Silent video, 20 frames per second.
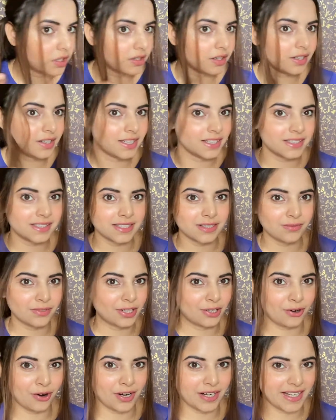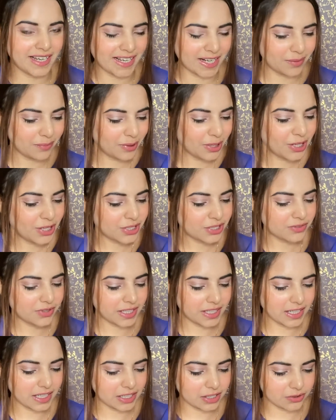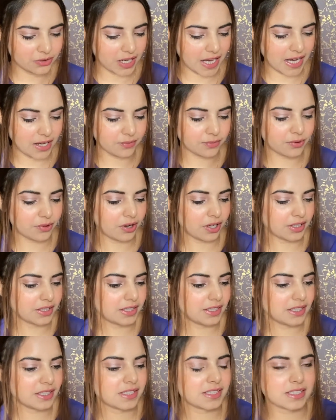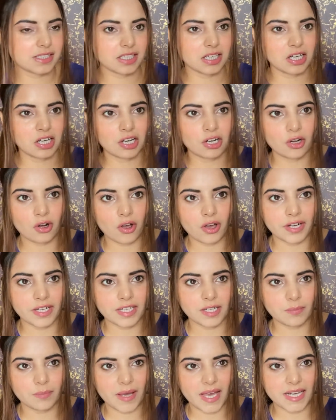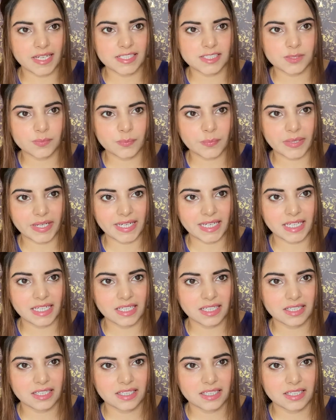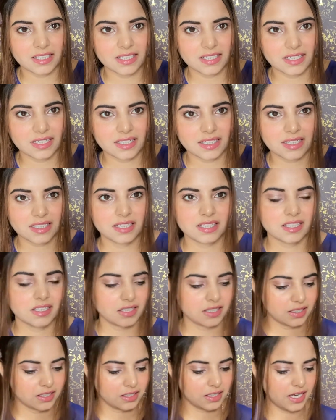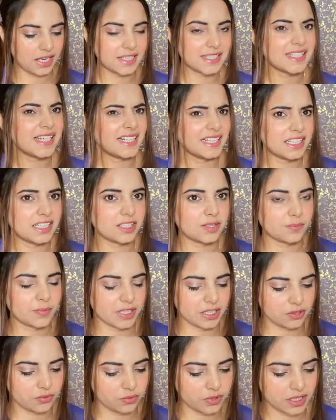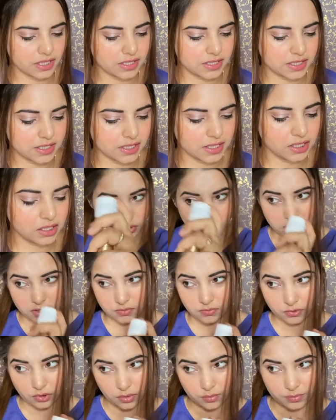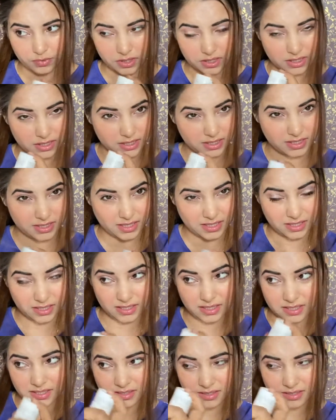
Your teasing will not help. So what I'll do, I've got this L'Oreal Paris spray. Yeah, setting spray you can say. Use it from the distance.